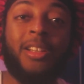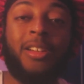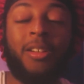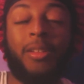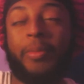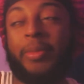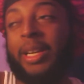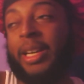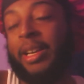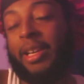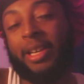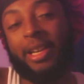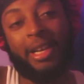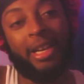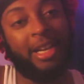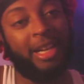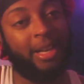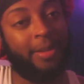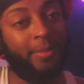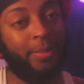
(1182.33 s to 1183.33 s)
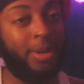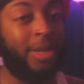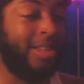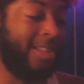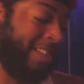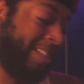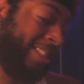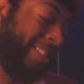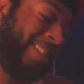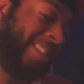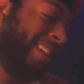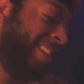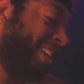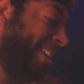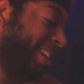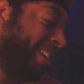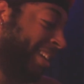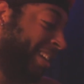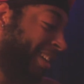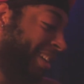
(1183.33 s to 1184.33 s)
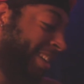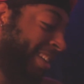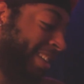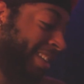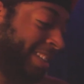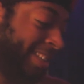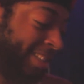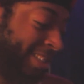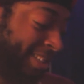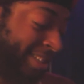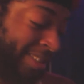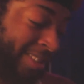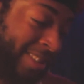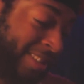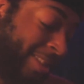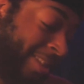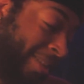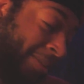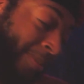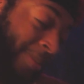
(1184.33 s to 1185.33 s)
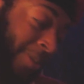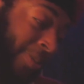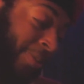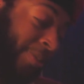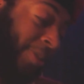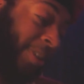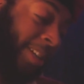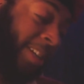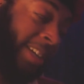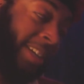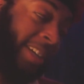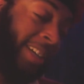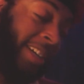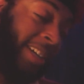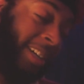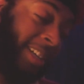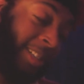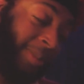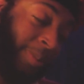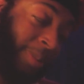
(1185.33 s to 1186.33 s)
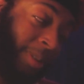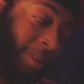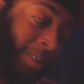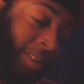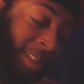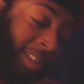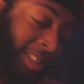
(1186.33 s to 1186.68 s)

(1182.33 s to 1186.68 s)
Oh my god, bro. It's just, oh my fucking gosh, bro.